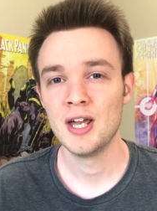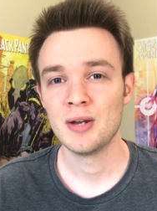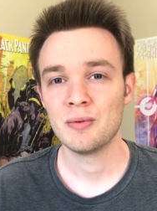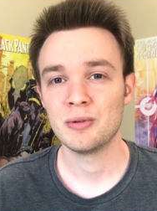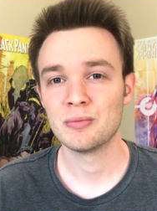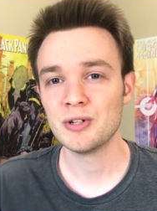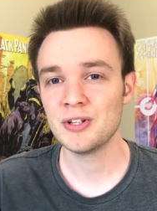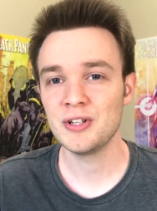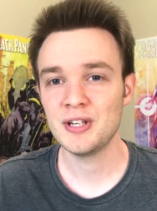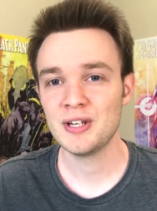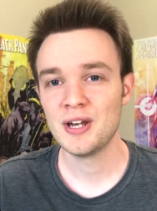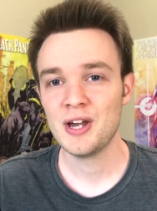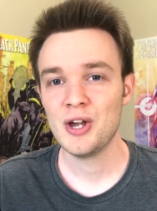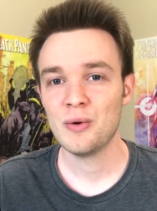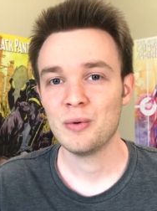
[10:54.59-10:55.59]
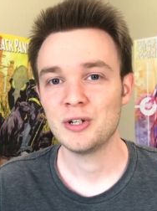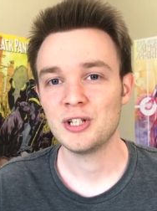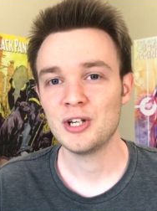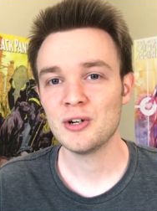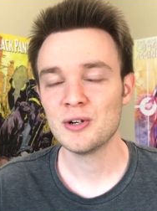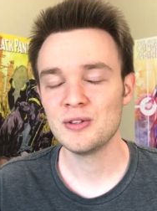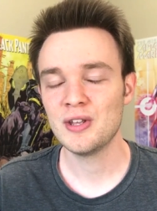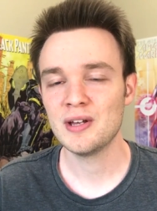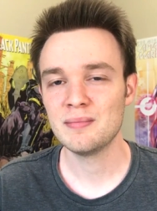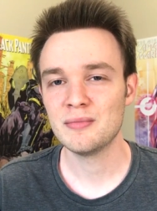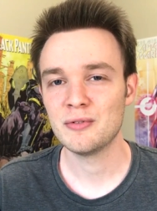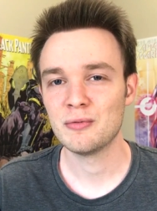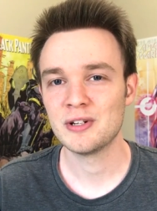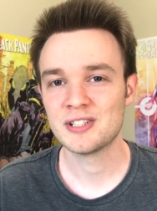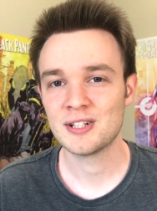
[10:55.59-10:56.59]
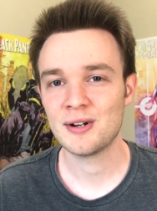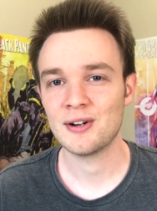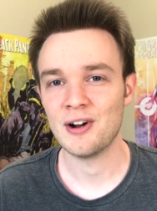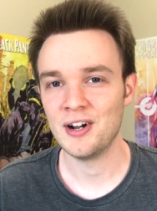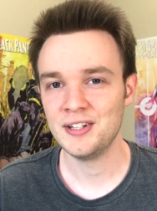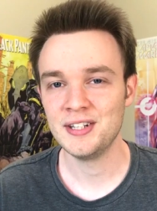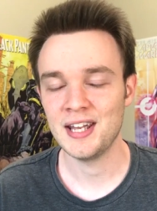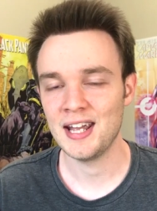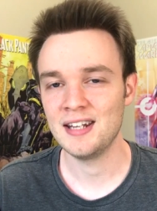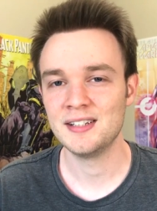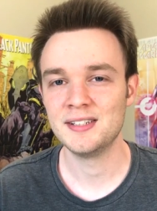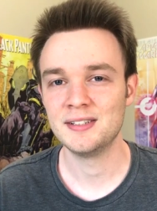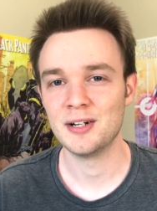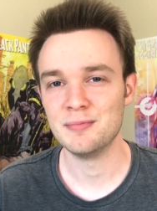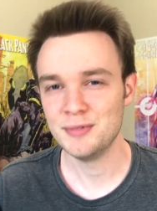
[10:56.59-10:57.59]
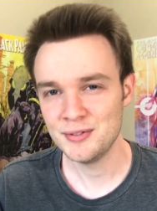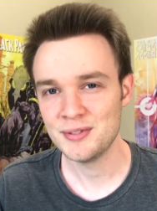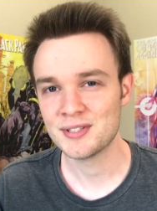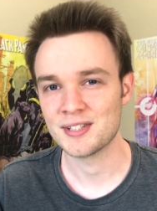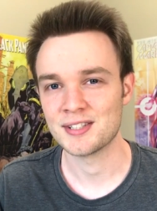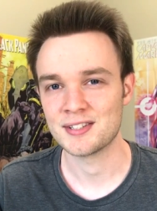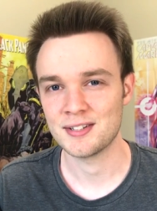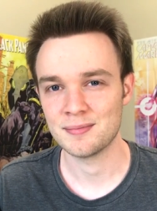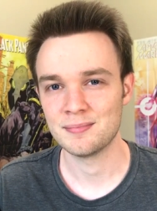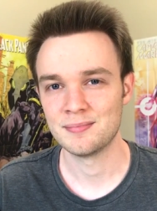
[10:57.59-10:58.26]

when really, what cured them was their unaided immune system.